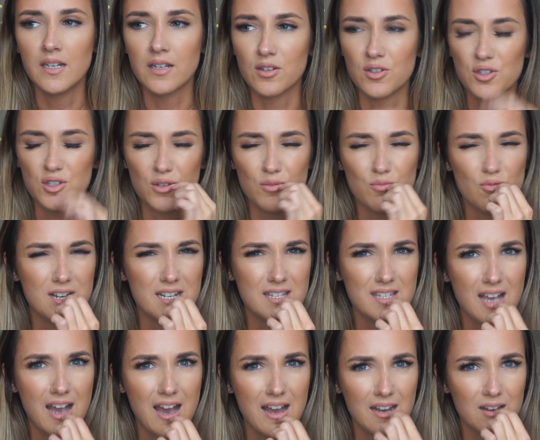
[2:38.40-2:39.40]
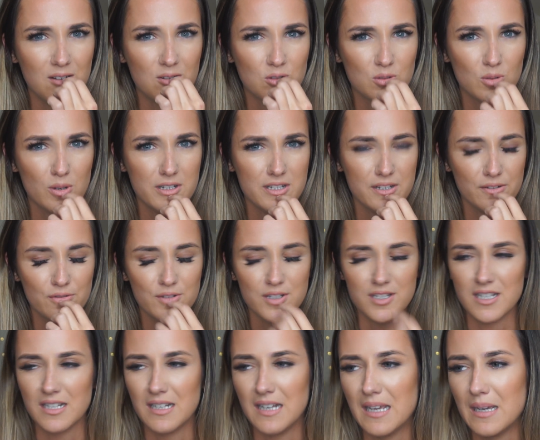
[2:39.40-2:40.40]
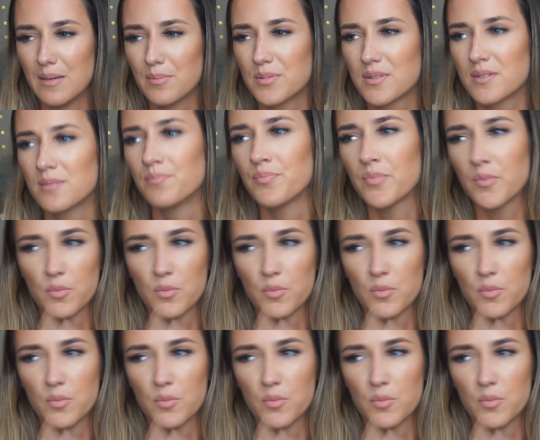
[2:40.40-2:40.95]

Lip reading: Because you can really tell it looks quite different to your lips.